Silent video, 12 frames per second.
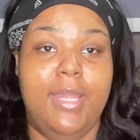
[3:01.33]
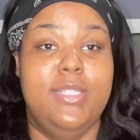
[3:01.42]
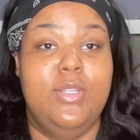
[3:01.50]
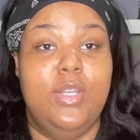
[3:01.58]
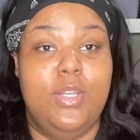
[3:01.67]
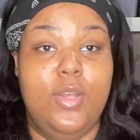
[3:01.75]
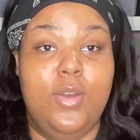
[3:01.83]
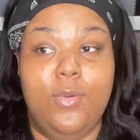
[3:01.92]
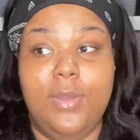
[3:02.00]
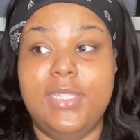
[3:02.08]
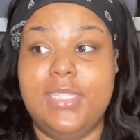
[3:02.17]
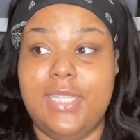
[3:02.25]
gonna know
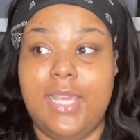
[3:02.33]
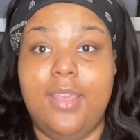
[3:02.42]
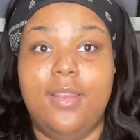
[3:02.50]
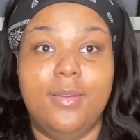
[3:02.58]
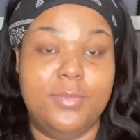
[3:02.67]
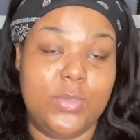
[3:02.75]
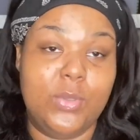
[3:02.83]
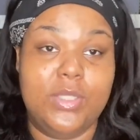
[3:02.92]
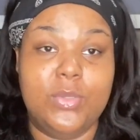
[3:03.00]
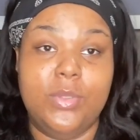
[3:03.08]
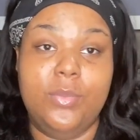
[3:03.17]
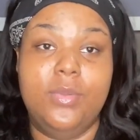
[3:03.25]
and say come
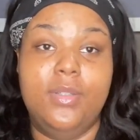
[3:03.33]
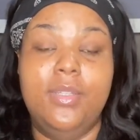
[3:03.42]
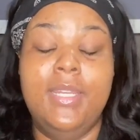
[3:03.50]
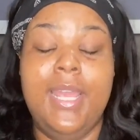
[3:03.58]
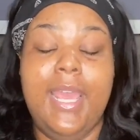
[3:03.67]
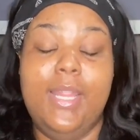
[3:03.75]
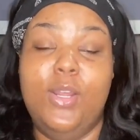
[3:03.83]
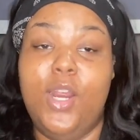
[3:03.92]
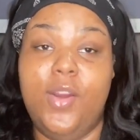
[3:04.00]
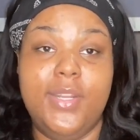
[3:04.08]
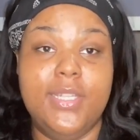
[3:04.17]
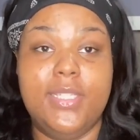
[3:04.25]
2021. They're
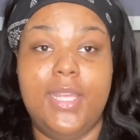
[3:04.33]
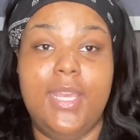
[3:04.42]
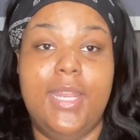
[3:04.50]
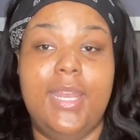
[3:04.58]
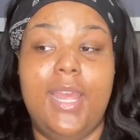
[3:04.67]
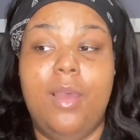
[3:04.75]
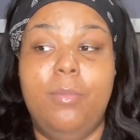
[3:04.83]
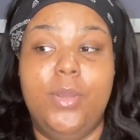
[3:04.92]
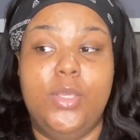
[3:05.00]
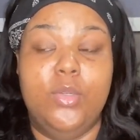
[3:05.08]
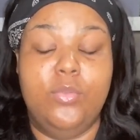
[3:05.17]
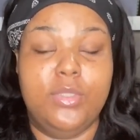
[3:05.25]
already saying it now, but
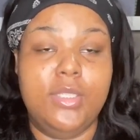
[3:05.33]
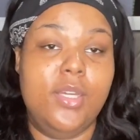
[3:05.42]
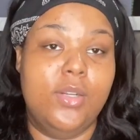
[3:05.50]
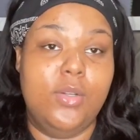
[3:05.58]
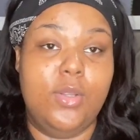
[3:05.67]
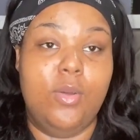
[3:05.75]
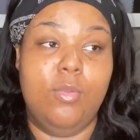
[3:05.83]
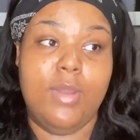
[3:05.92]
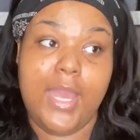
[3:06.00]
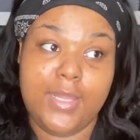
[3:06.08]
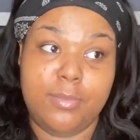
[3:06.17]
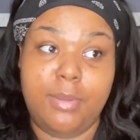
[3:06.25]
you're really gonna know
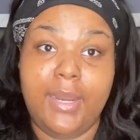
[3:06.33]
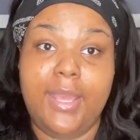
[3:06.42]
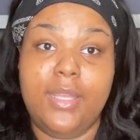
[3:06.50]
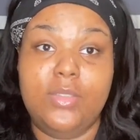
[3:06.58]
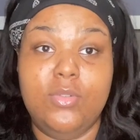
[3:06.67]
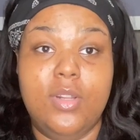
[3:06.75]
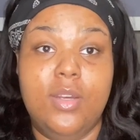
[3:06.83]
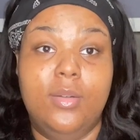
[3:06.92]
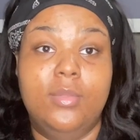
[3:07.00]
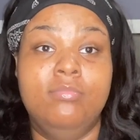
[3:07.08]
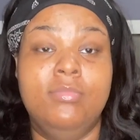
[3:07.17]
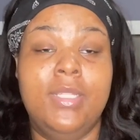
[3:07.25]
Nyethebrat, you
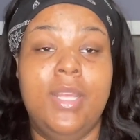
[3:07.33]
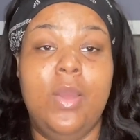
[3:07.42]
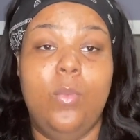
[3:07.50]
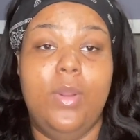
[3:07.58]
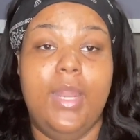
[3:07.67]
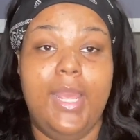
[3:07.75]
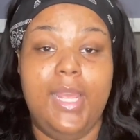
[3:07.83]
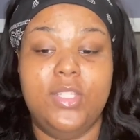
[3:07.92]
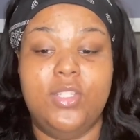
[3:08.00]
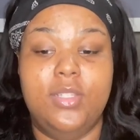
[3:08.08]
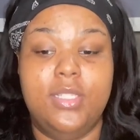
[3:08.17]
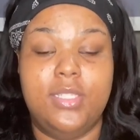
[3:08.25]
know, when I
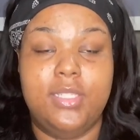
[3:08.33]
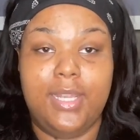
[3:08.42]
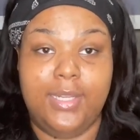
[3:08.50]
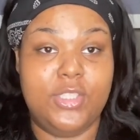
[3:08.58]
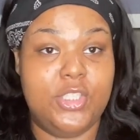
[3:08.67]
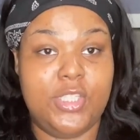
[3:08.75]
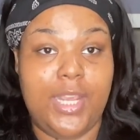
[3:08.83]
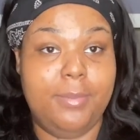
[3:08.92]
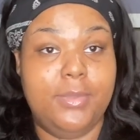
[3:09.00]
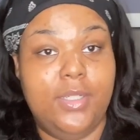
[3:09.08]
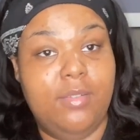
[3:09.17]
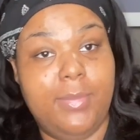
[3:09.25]
enter this next
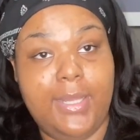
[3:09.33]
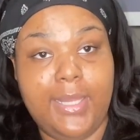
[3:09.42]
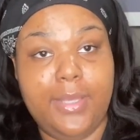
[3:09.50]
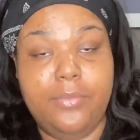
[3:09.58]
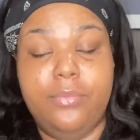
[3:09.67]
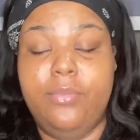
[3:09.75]
chapter of my life.